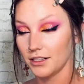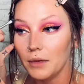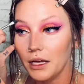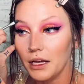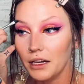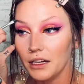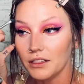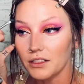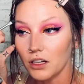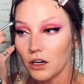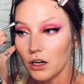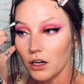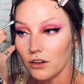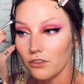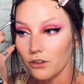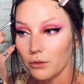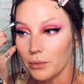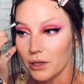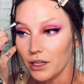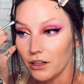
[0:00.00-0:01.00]
and it's hard
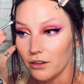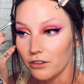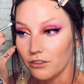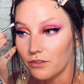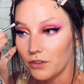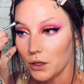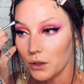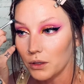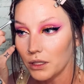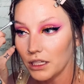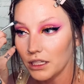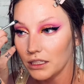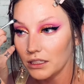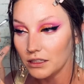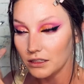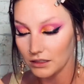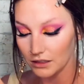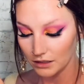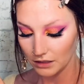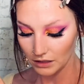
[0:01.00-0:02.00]
for me to
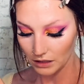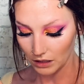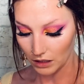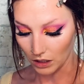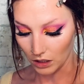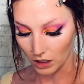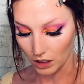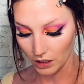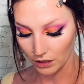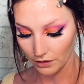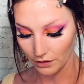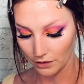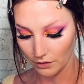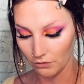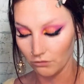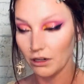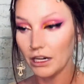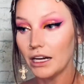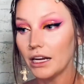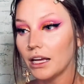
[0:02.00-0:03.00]
focus on
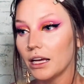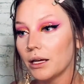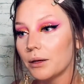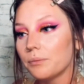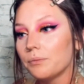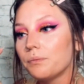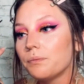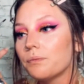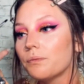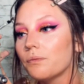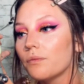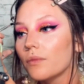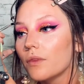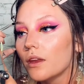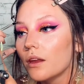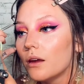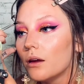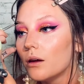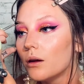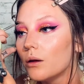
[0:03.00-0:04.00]
reading.
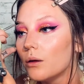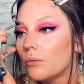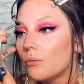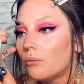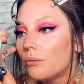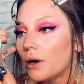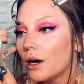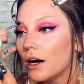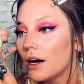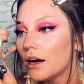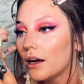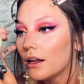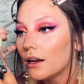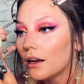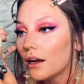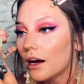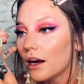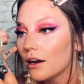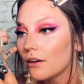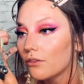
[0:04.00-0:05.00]
But
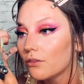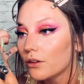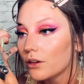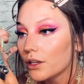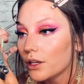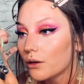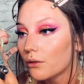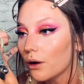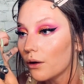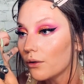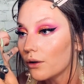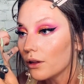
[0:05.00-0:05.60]
I've really grown to